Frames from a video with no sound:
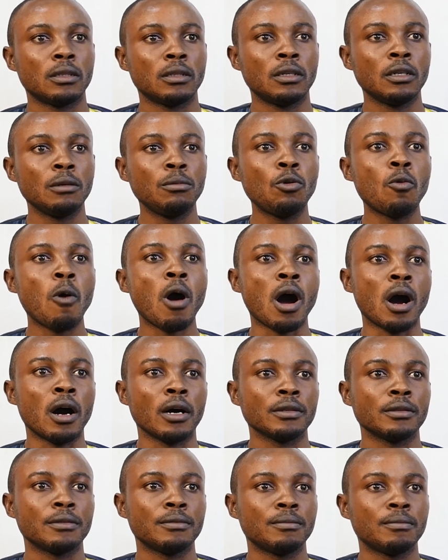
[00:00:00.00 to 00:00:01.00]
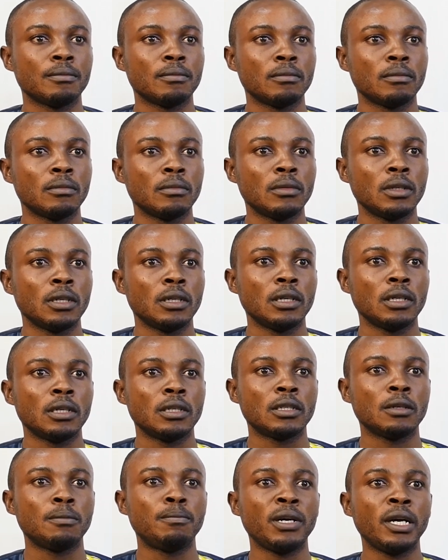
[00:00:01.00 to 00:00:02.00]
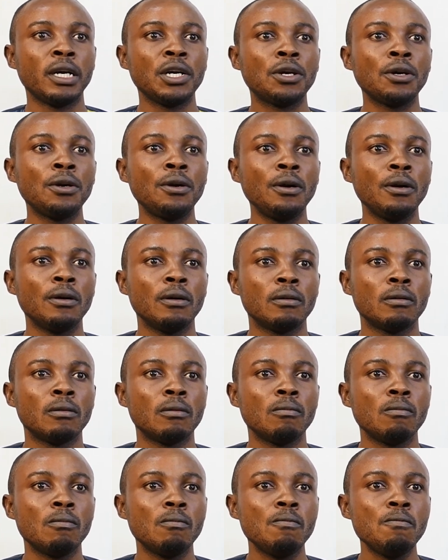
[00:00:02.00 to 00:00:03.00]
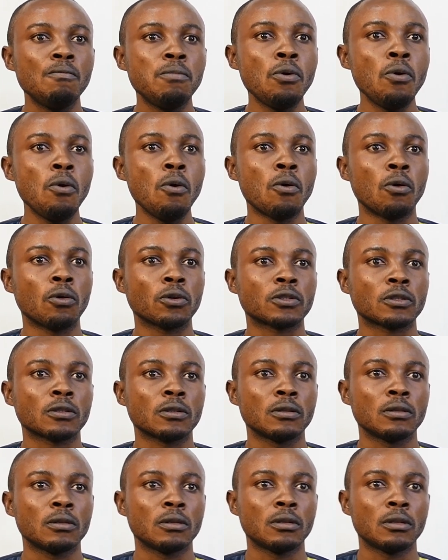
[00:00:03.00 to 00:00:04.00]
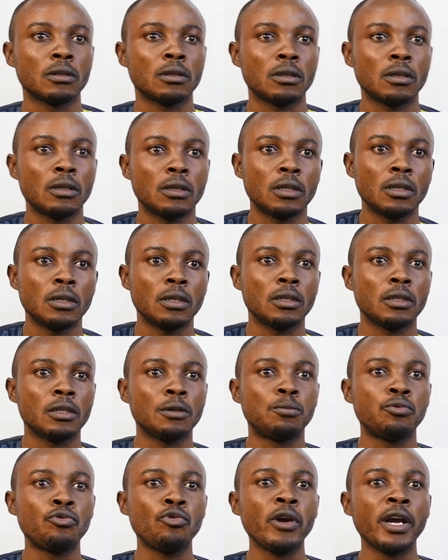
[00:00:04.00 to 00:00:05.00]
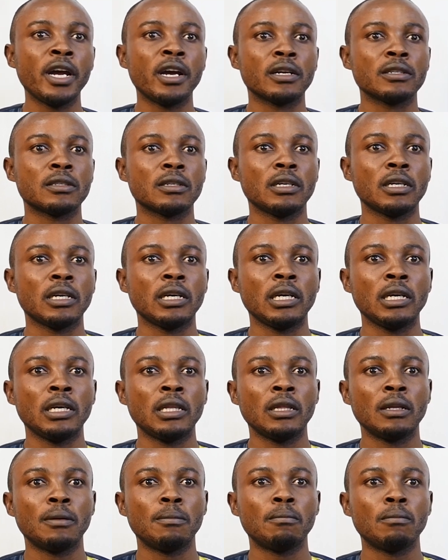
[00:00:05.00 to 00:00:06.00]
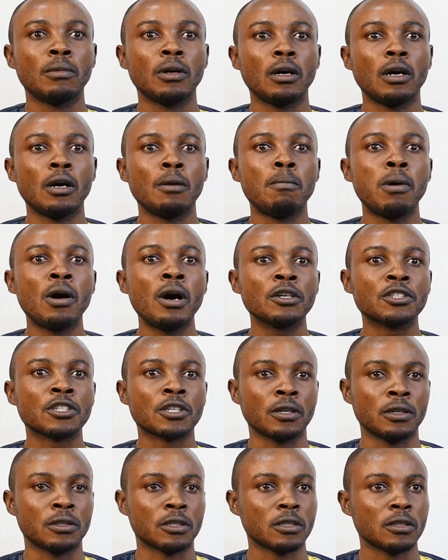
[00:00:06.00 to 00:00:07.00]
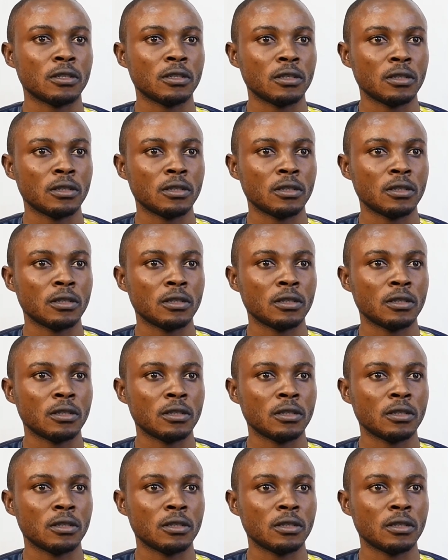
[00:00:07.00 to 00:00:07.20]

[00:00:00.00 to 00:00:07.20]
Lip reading: Number 1. The baker put the bread in a basket.